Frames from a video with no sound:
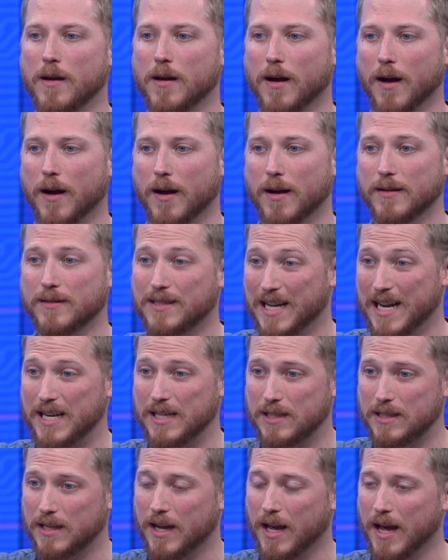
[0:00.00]
uh,
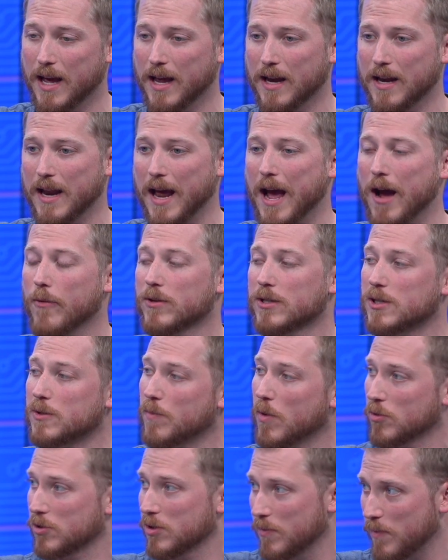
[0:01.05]
taste and how it's
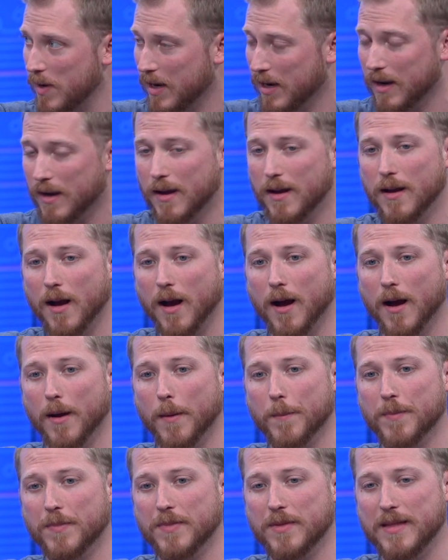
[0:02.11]
supposed to be.
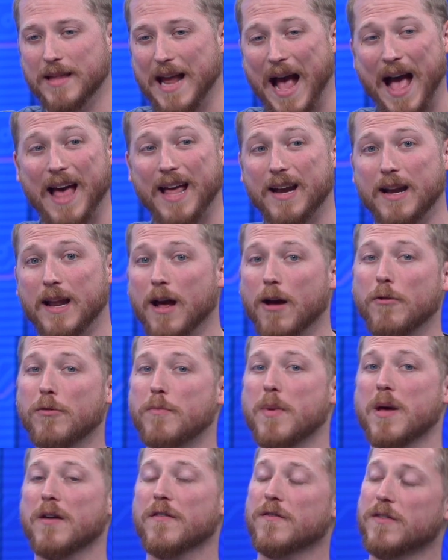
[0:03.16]
Um, the added
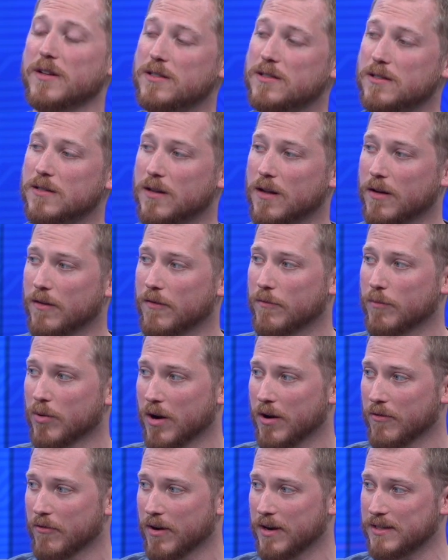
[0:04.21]
health benefits of
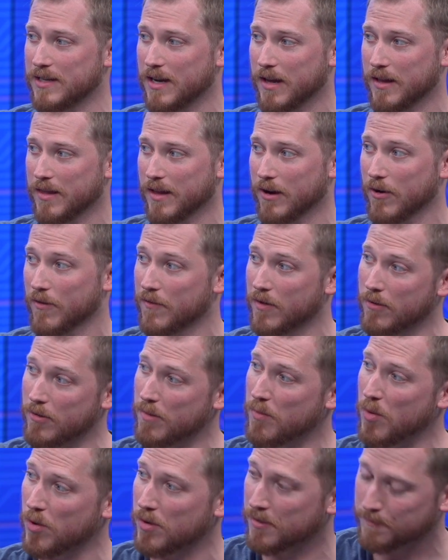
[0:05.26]
brown rice, I think, are very
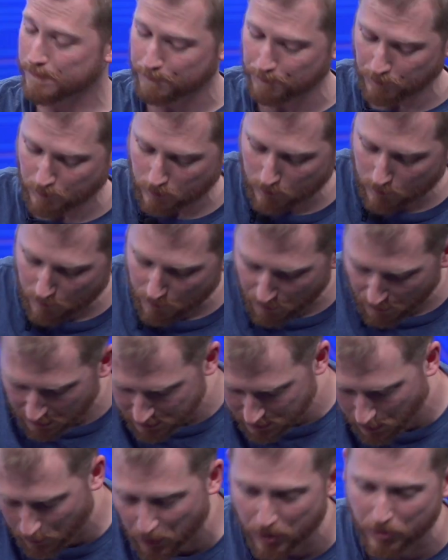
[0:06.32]
important. Mm-hmm.
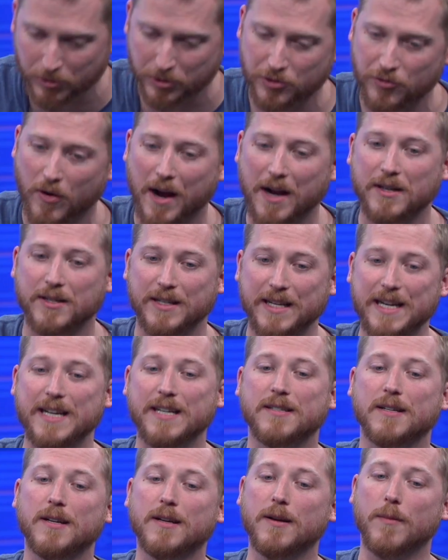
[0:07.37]
Someone who is trying to
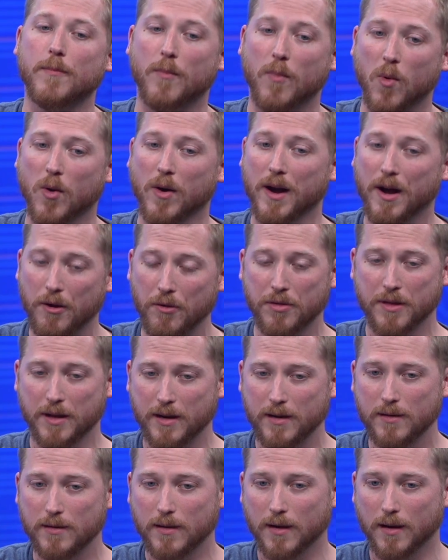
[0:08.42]
eat more
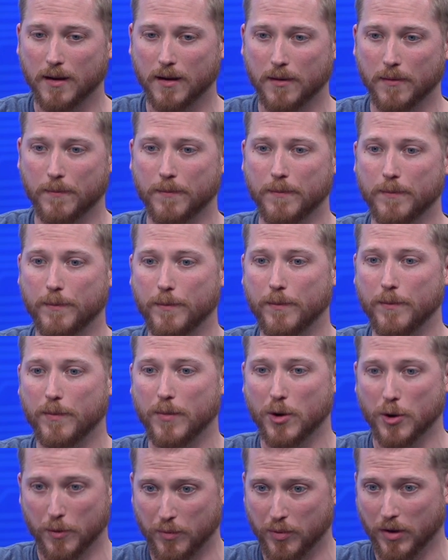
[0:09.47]
healthy, um,
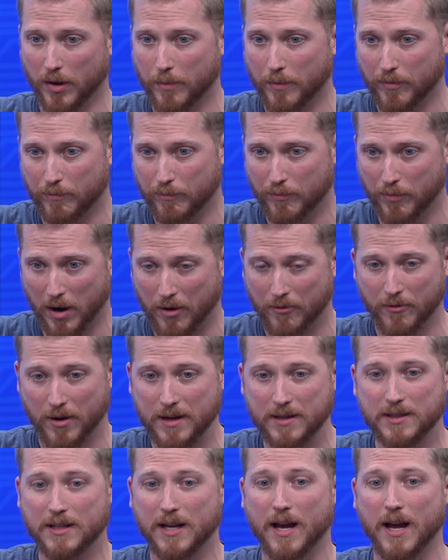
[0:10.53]
could pre- brown
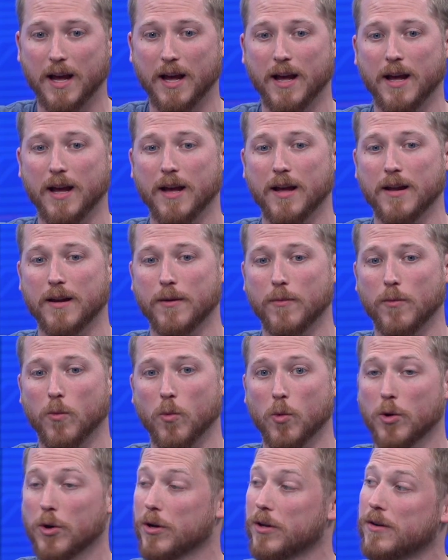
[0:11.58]
rice and
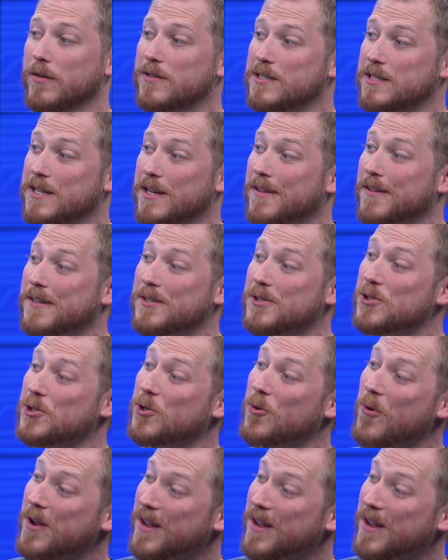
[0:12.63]
would still enjoy